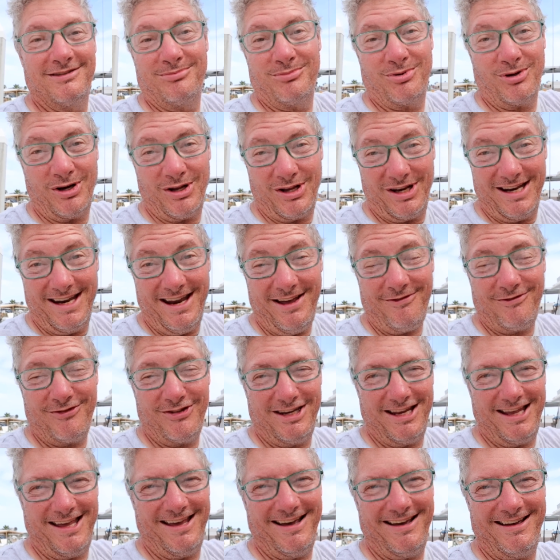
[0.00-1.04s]
Pretty
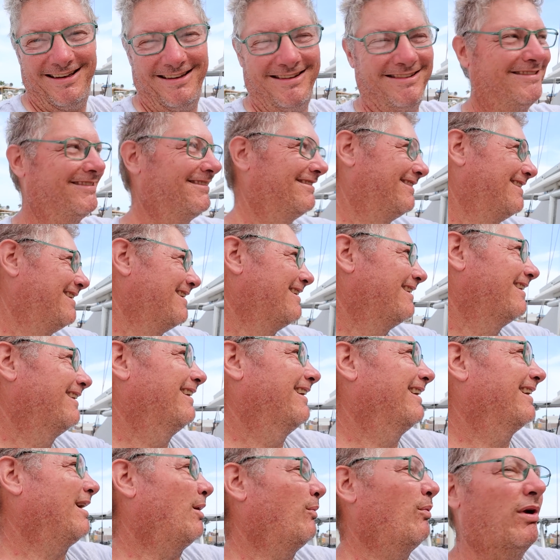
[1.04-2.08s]
nifty, huh?
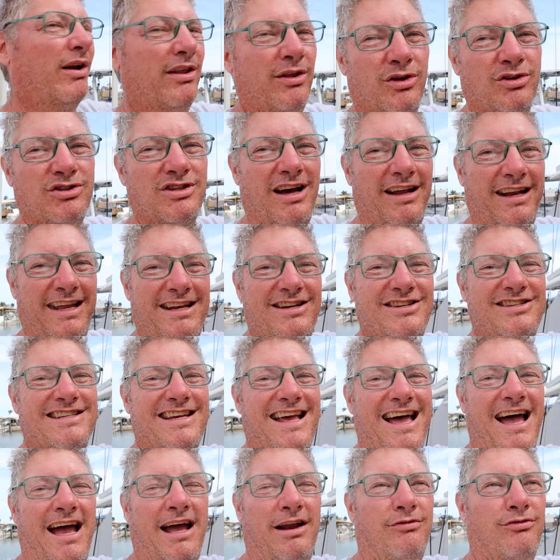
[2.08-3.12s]
I got one of those on each
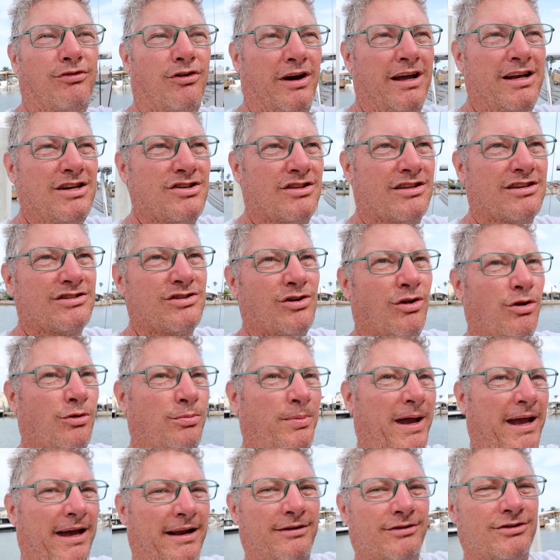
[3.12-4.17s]
side for each of the solar
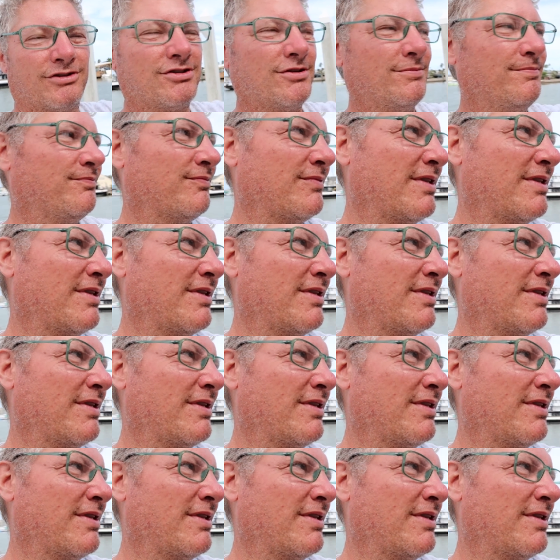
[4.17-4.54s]
panels.